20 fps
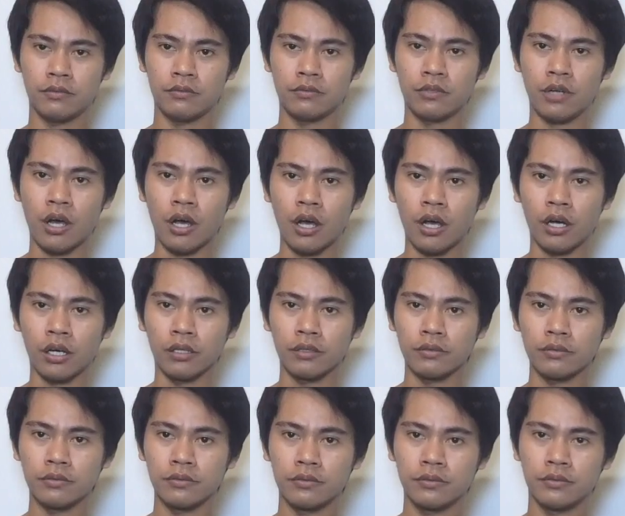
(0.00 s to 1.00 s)
Wrong.
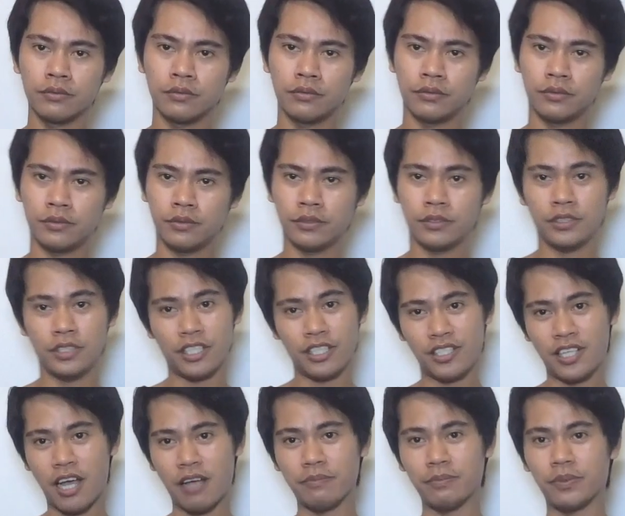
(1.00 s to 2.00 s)

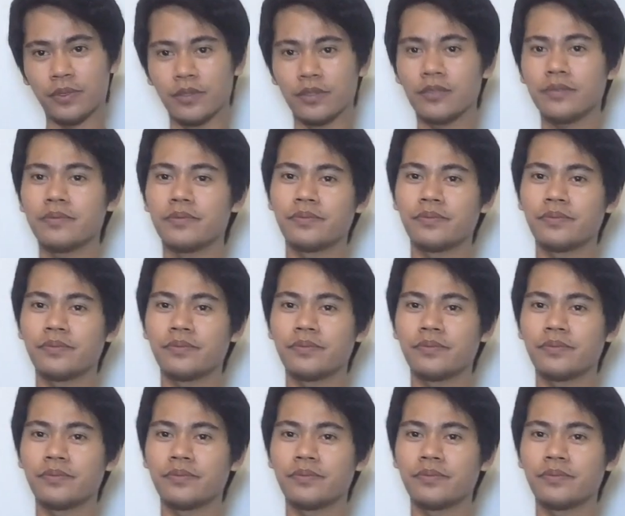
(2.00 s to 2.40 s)
Example.